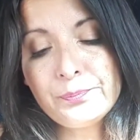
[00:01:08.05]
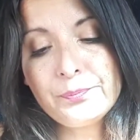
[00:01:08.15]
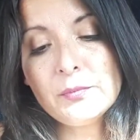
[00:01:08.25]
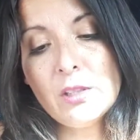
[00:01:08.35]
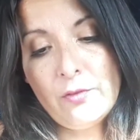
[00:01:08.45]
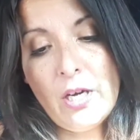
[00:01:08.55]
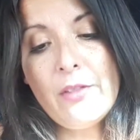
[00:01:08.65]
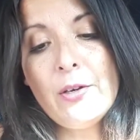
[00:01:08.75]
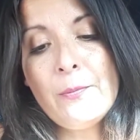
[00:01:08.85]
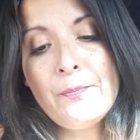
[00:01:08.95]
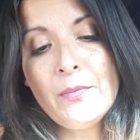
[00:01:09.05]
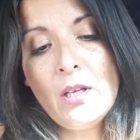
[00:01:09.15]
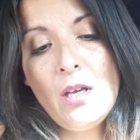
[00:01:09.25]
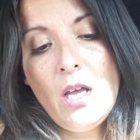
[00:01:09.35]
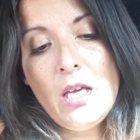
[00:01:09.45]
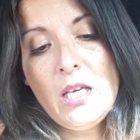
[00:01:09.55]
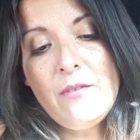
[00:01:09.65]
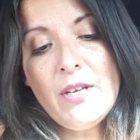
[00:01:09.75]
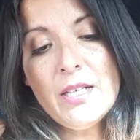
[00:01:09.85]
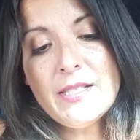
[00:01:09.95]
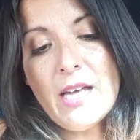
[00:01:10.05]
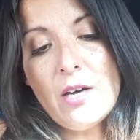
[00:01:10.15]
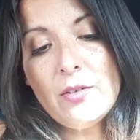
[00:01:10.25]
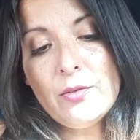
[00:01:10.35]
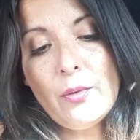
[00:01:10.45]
the Father, even as thou